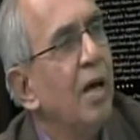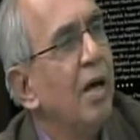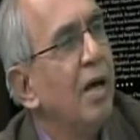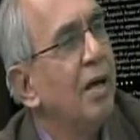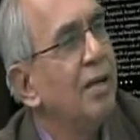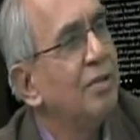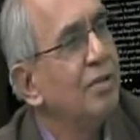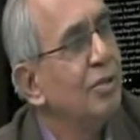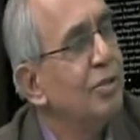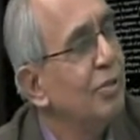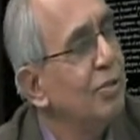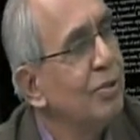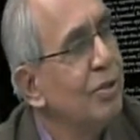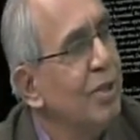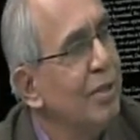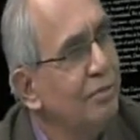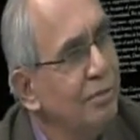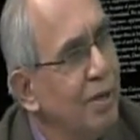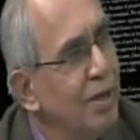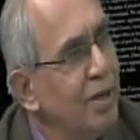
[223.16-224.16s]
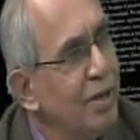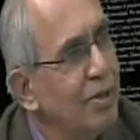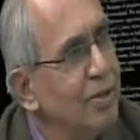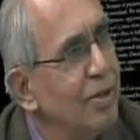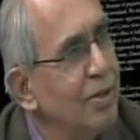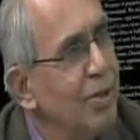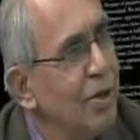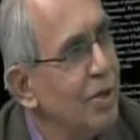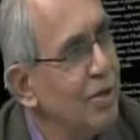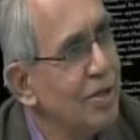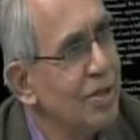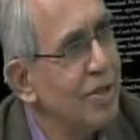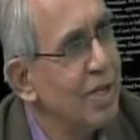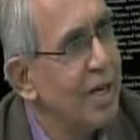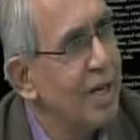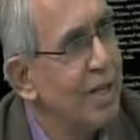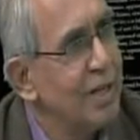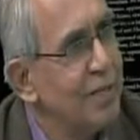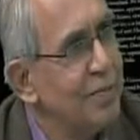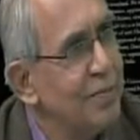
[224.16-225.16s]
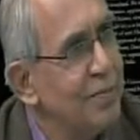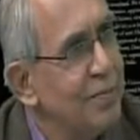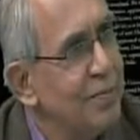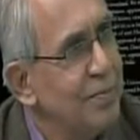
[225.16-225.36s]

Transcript: so they fell on the wrong side.